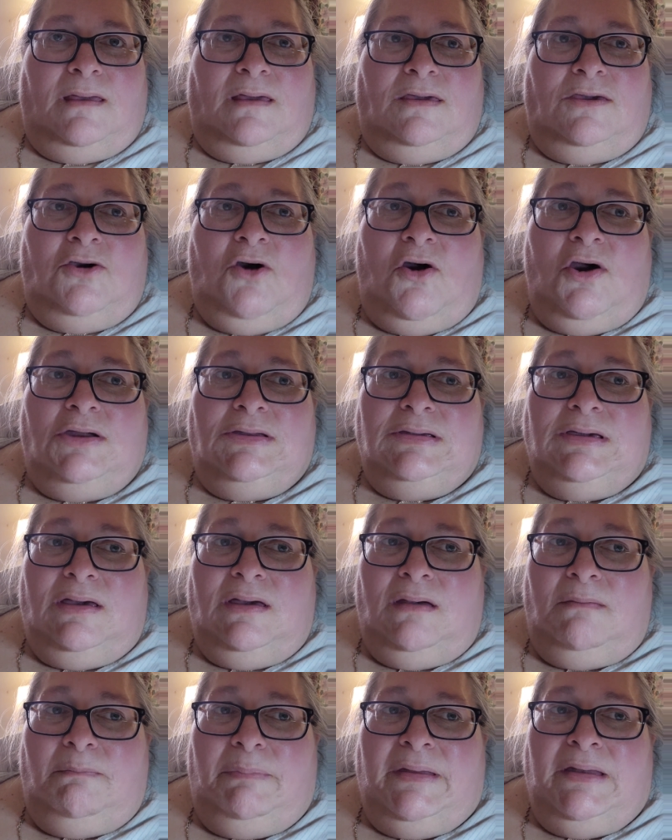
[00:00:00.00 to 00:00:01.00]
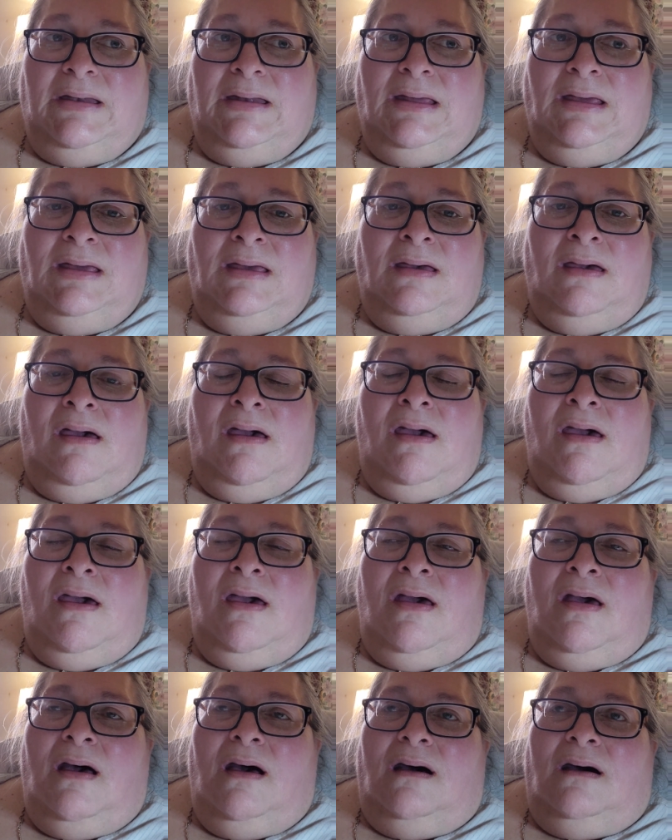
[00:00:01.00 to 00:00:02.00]
Yarn Company,
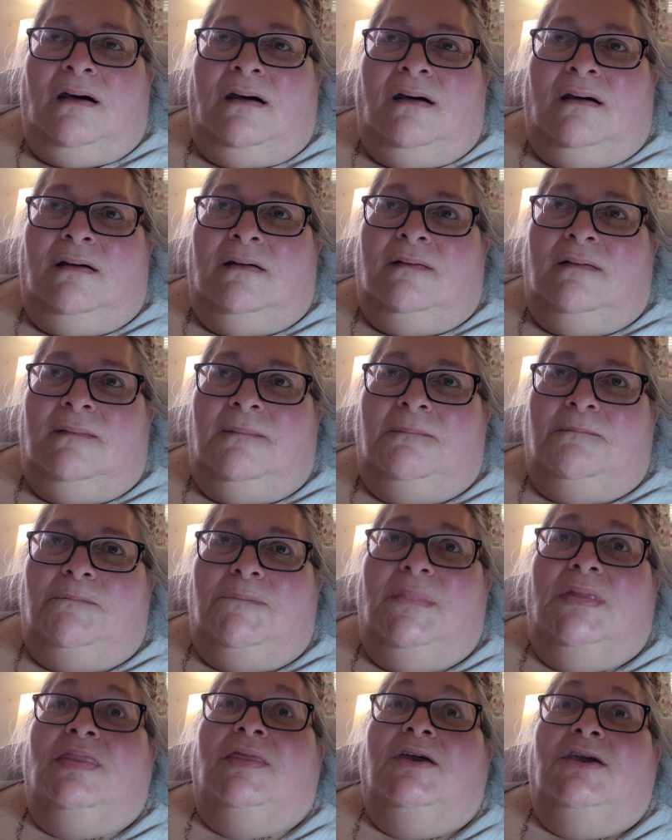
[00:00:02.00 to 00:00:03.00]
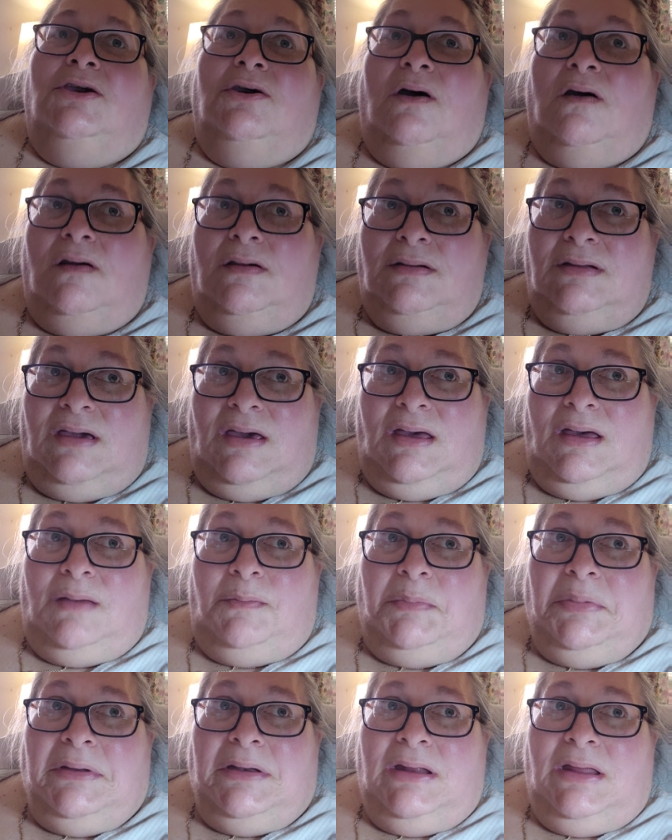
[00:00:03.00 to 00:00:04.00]
the Yarn
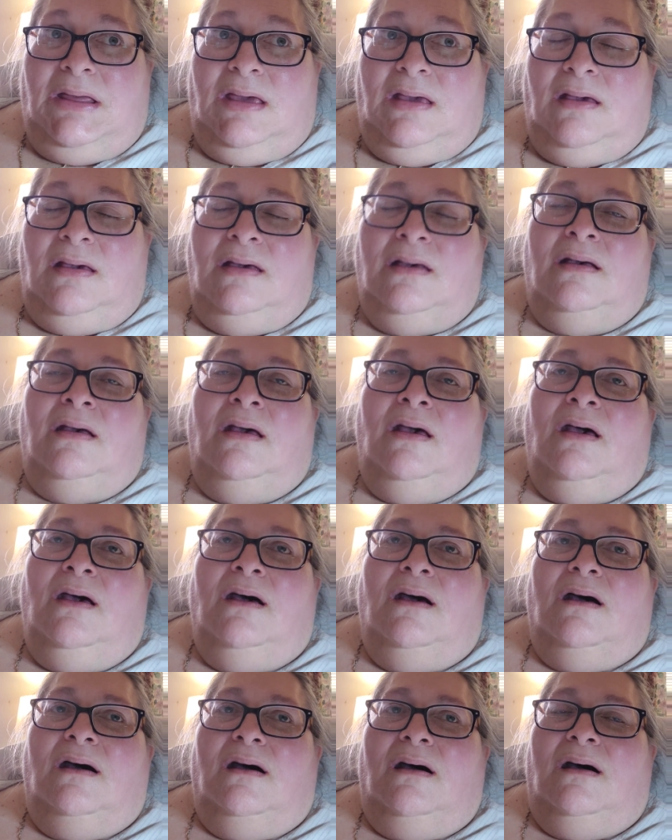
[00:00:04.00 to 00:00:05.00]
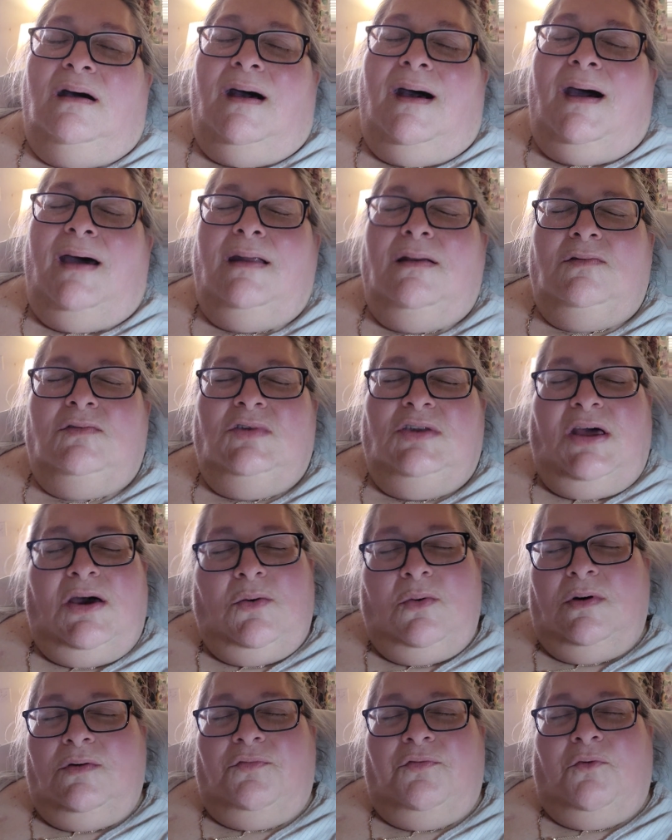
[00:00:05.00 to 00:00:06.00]
Company. I don't
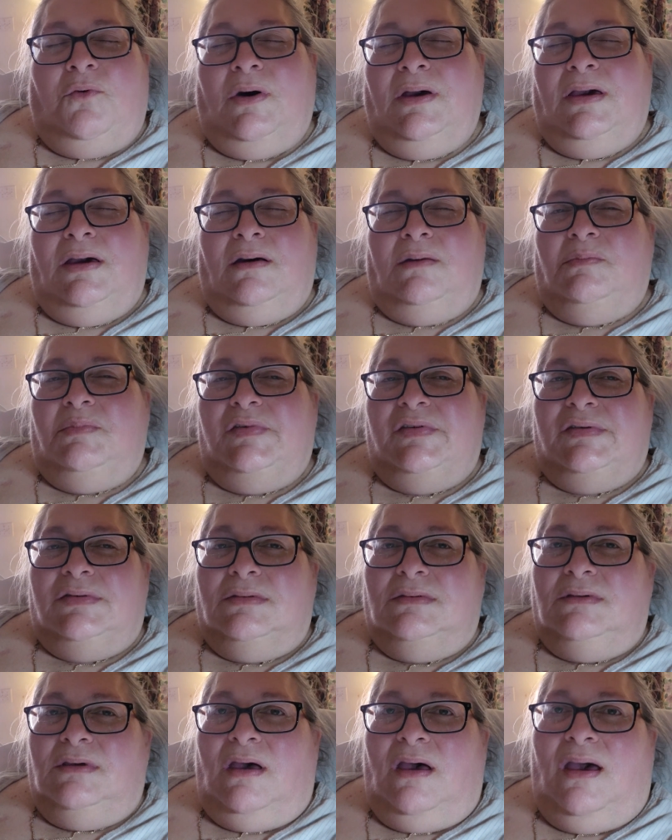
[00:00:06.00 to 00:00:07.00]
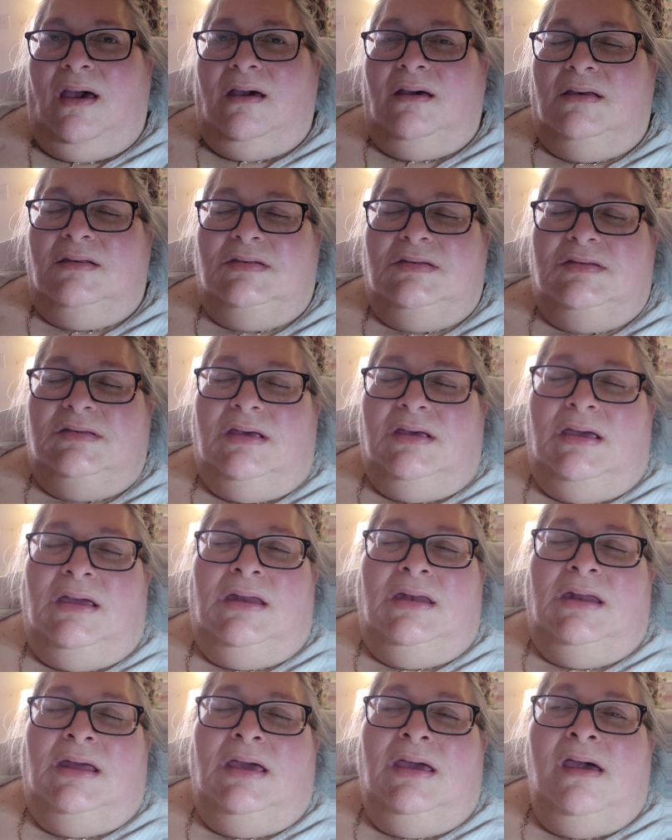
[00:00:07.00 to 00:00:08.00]
know if Webb's has
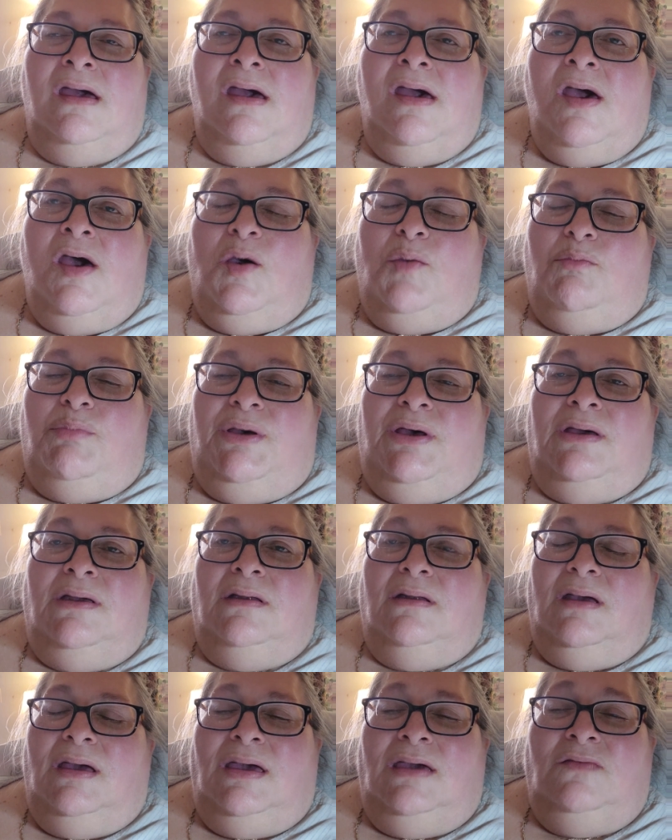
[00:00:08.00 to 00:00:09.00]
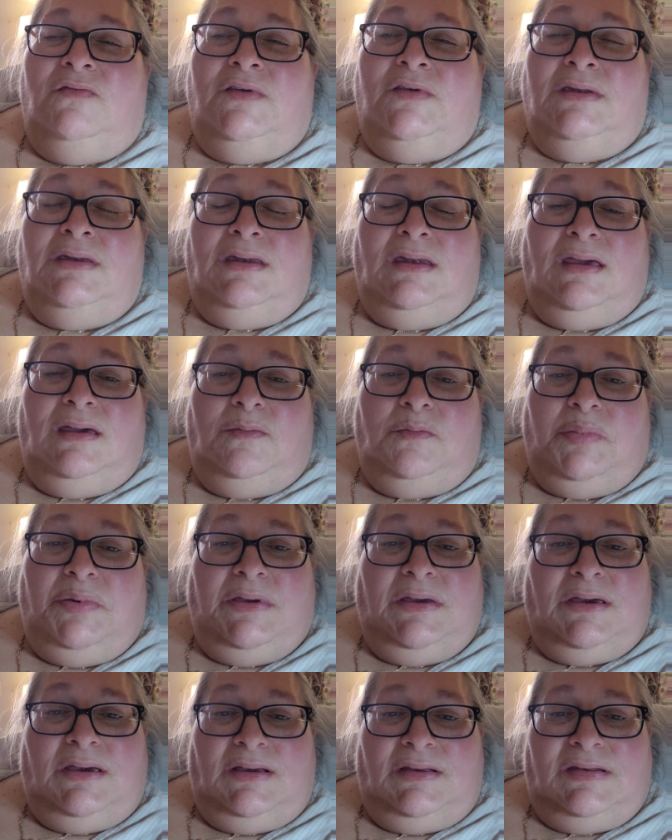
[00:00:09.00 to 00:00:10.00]
any, but even Knit
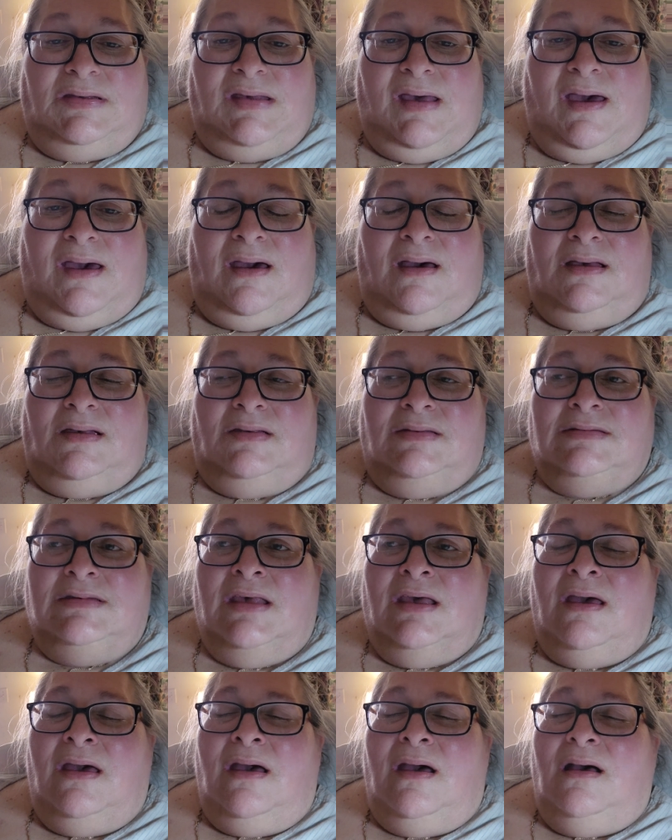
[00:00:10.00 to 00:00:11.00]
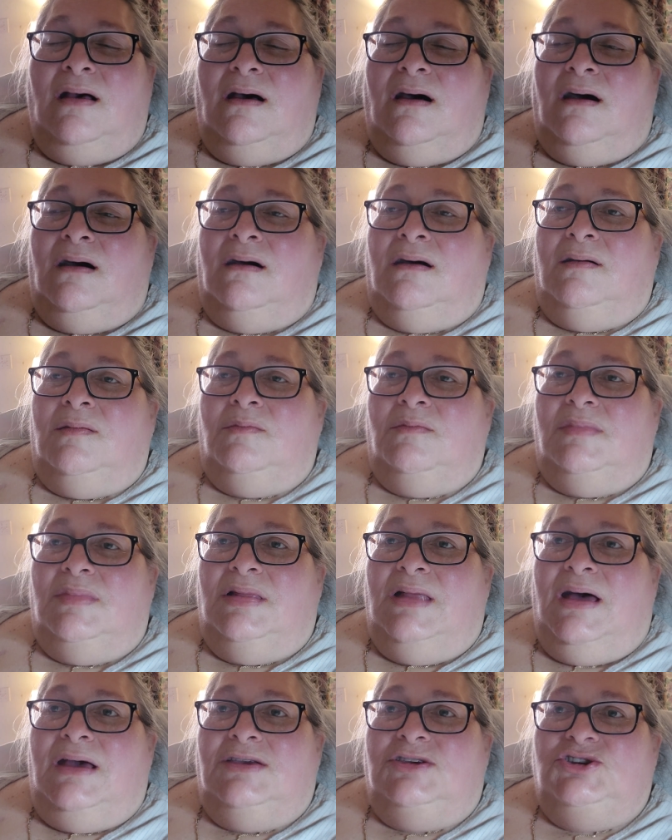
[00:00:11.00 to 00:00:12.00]
Picks has
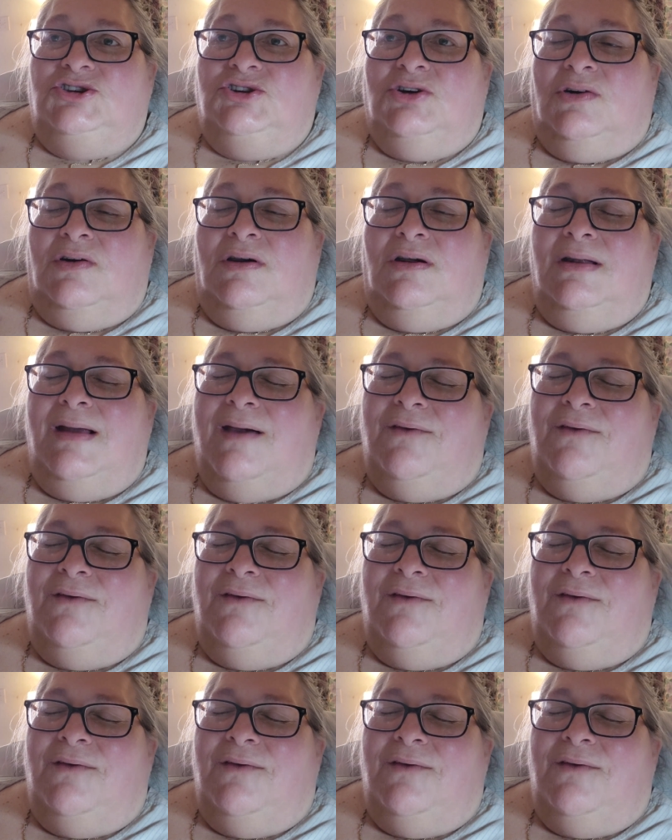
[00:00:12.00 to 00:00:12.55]
lace yarn.